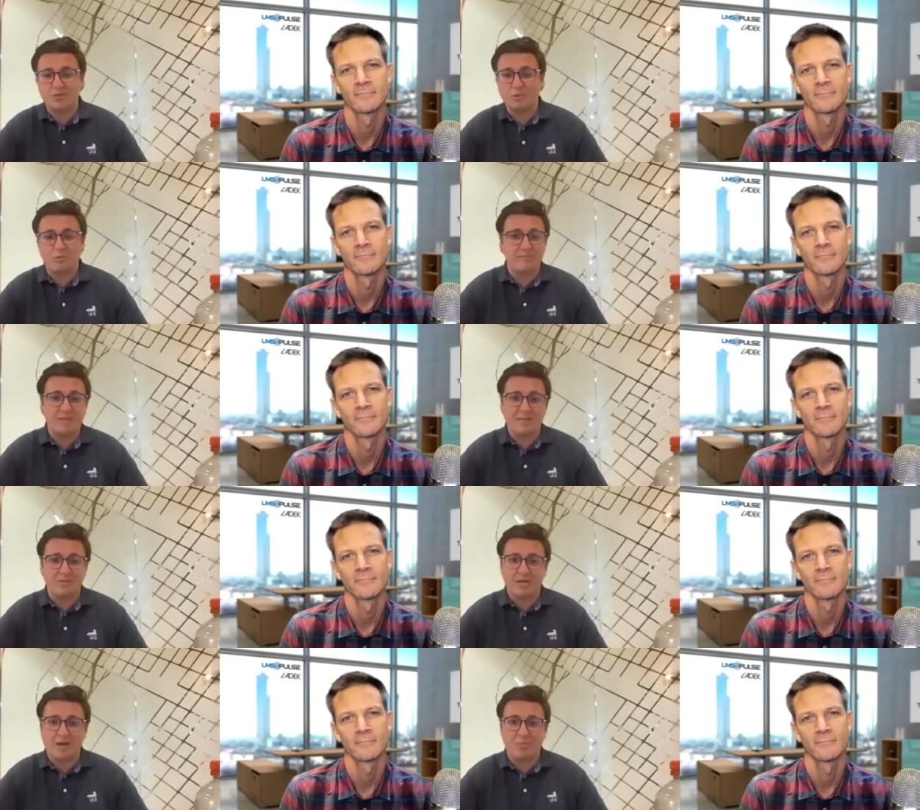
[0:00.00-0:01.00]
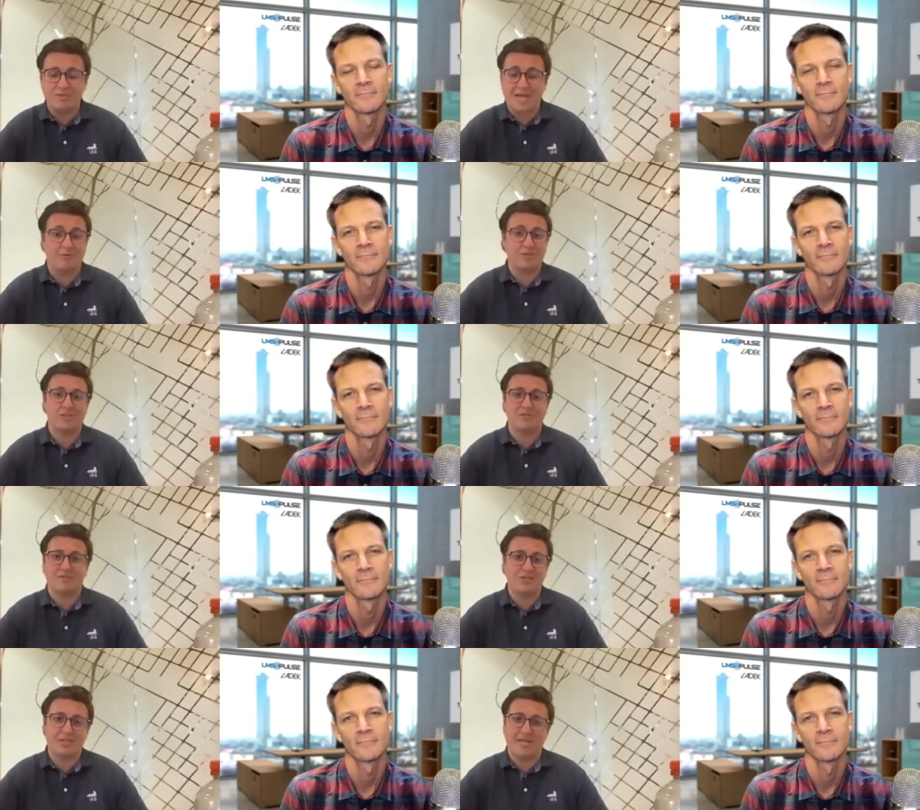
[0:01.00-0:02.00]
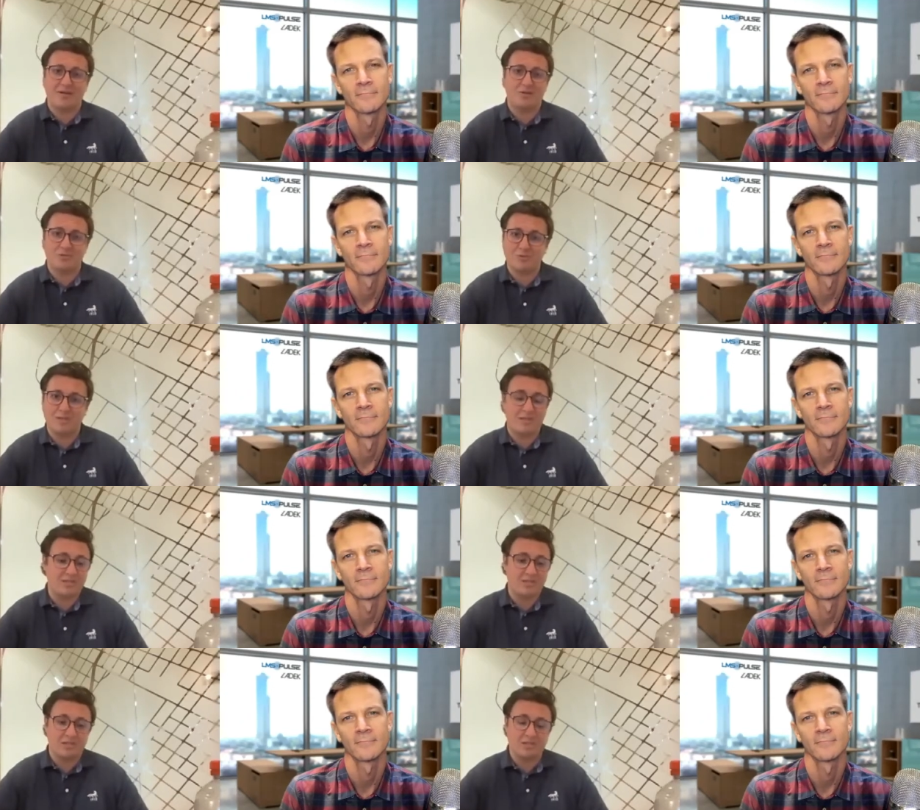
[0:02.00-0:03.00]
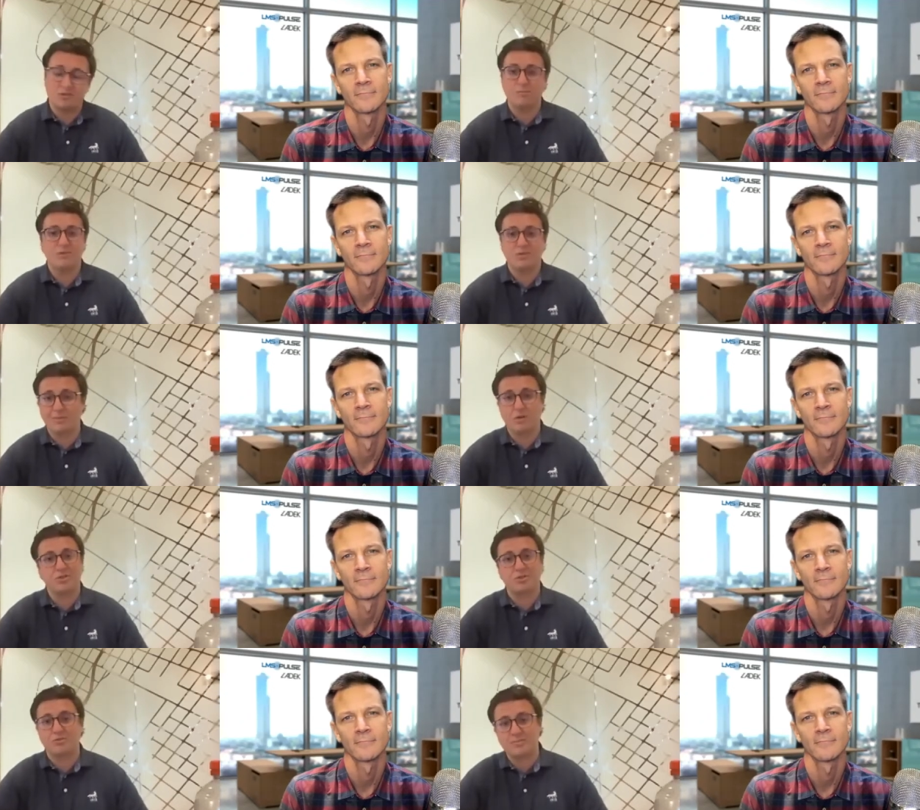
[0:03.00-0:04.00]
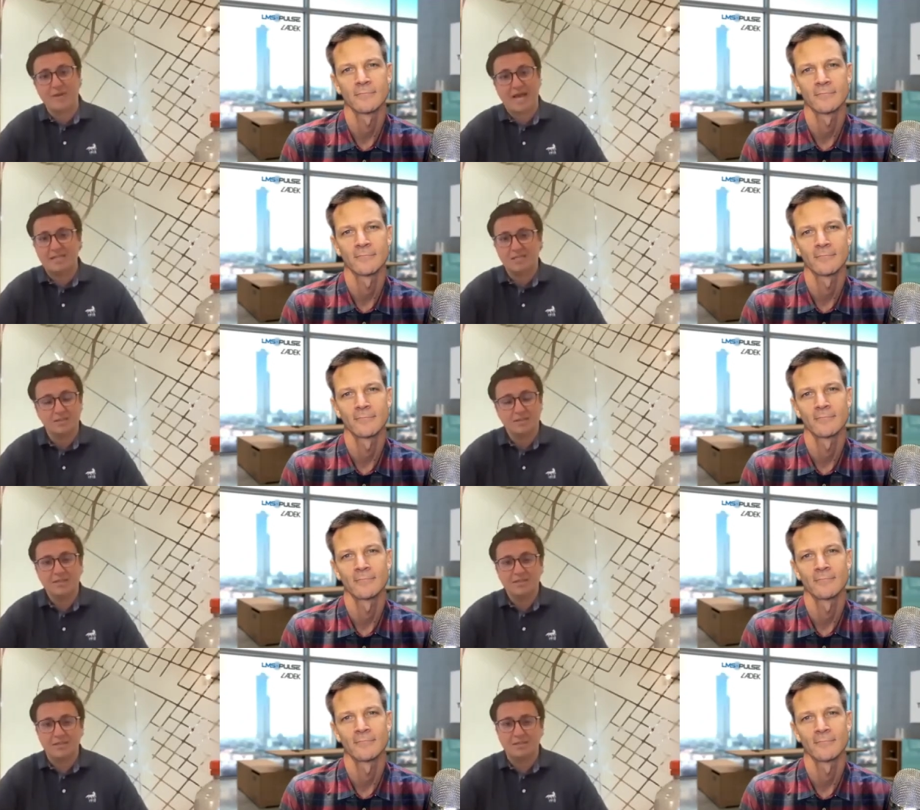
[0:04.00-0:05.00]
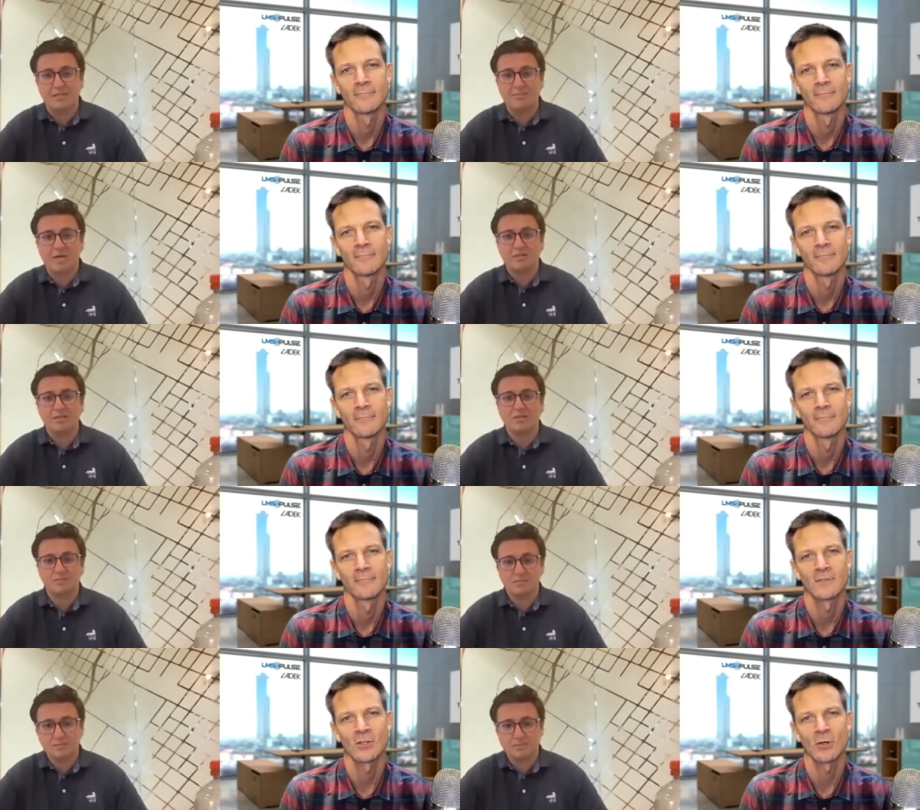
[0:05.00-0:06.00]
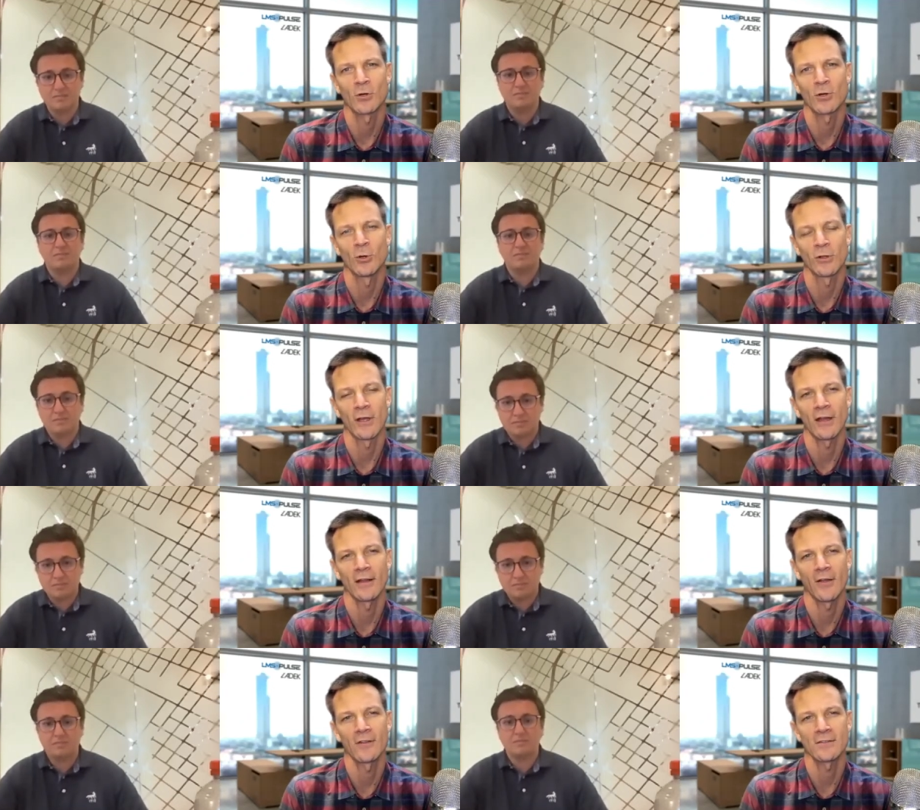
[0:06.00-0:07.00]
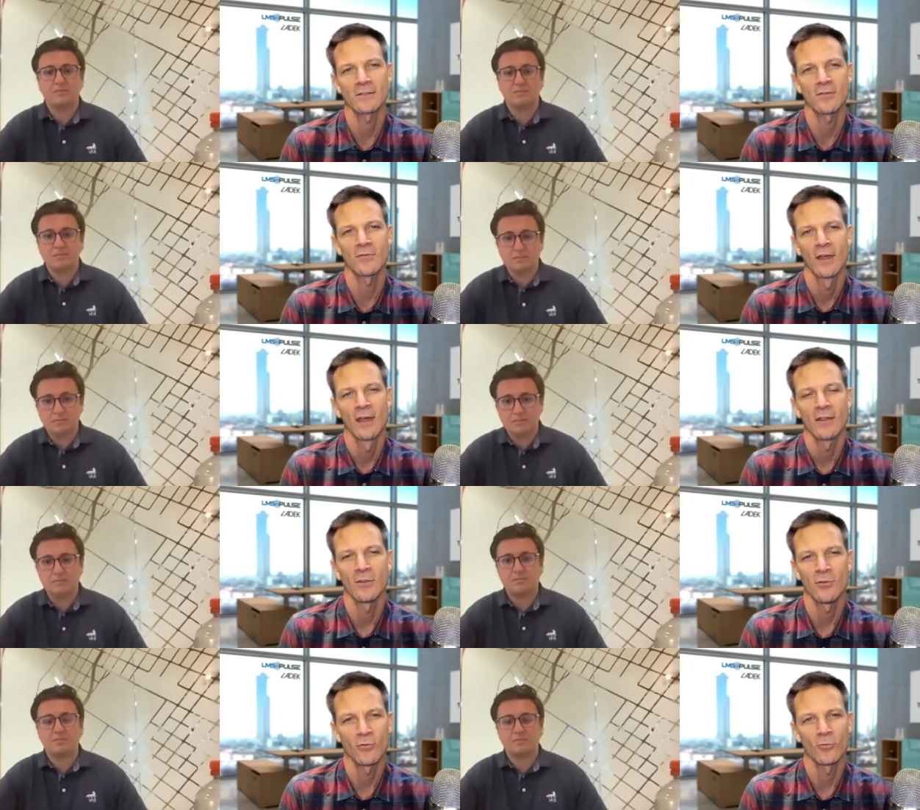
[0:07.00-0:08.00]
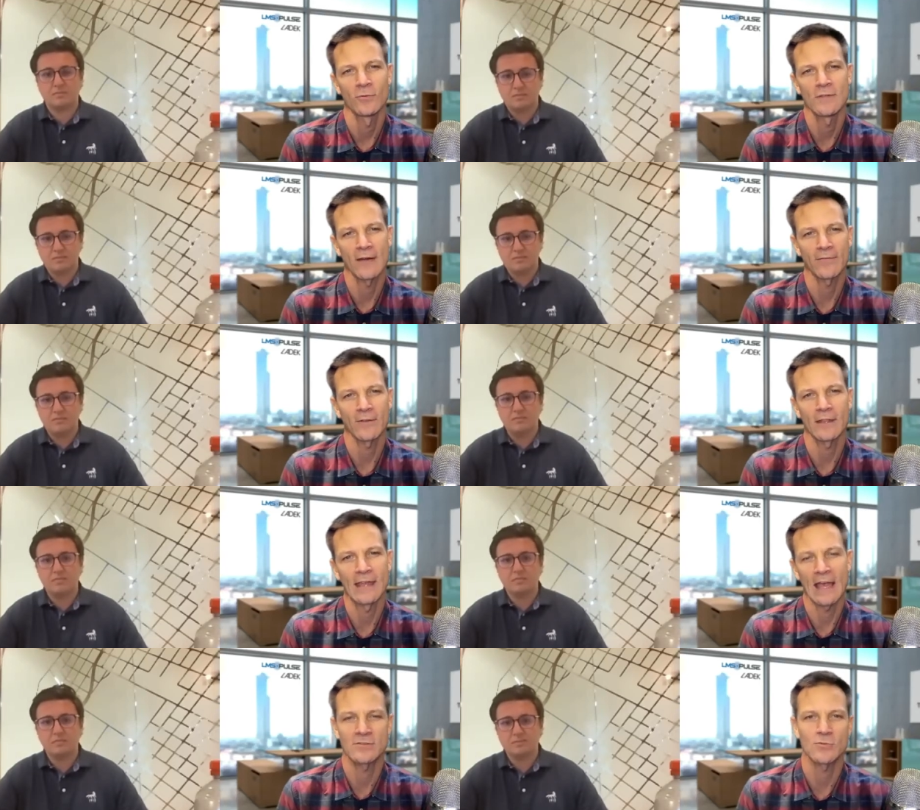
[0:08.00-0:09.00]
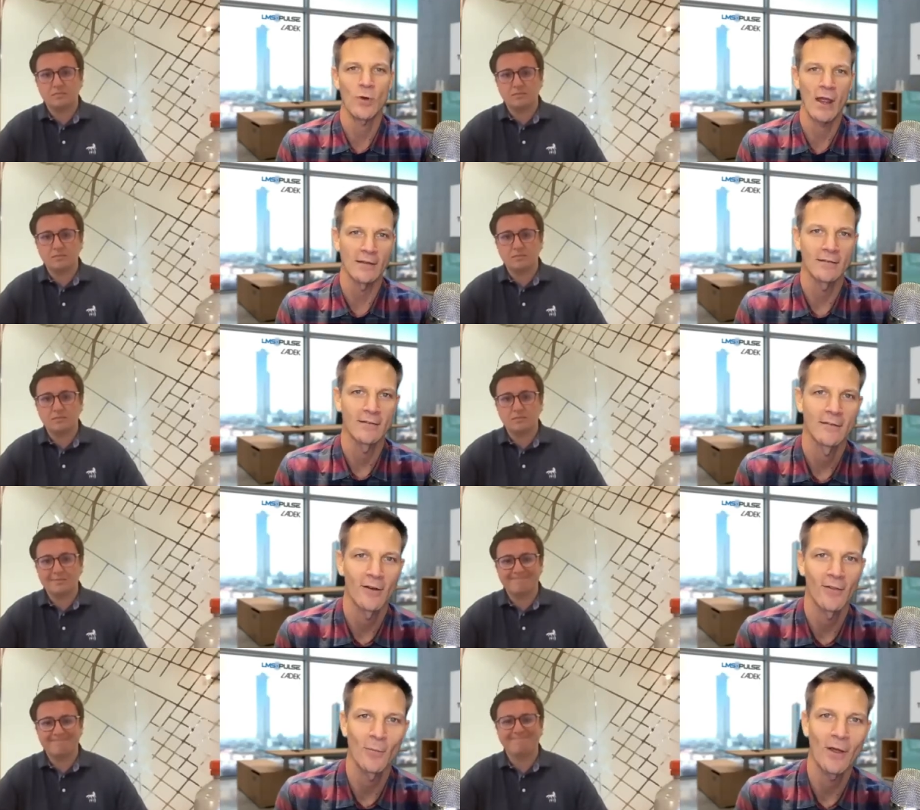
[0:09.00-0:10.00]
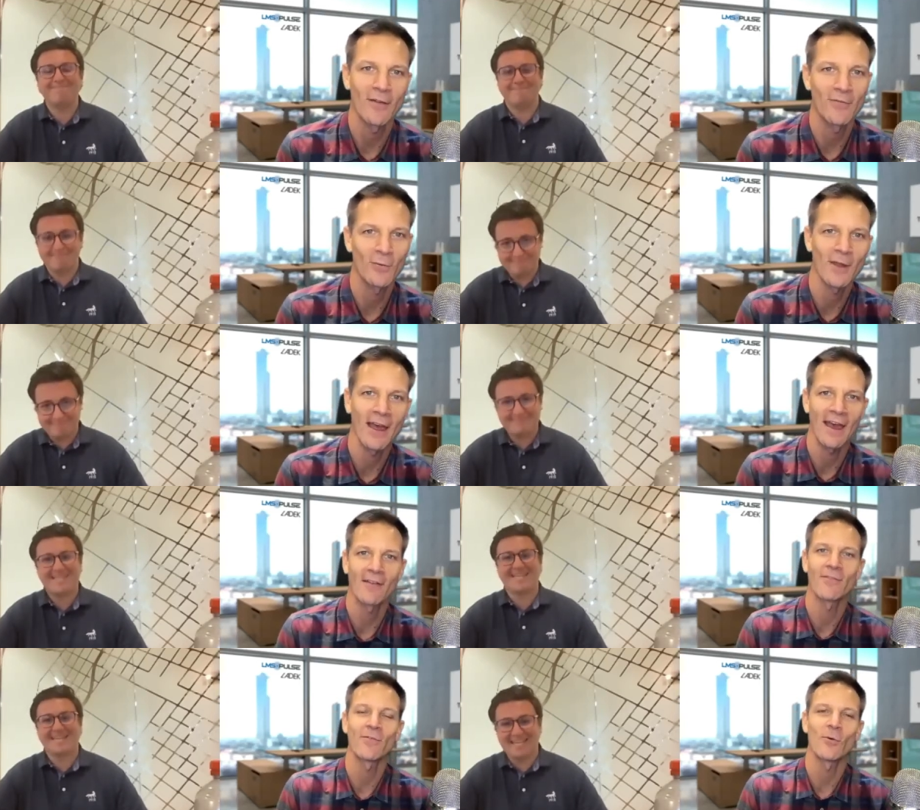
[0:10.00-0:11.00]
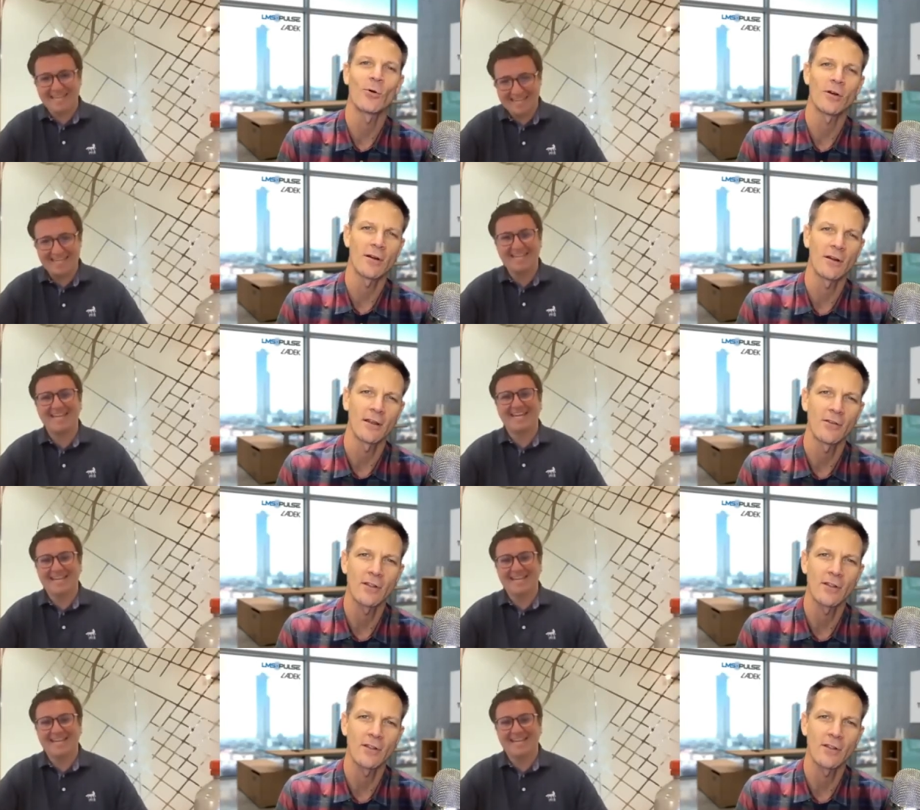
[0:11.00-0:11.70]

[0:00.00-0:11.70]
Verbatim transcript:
Speaker 1: where we've been able to help thousands of educators with this uh, t- tumultuous past 16 months.
Speaker 2: Super cool. Yeah. Now this you you definitely guessed right on the platform to have for, you know, the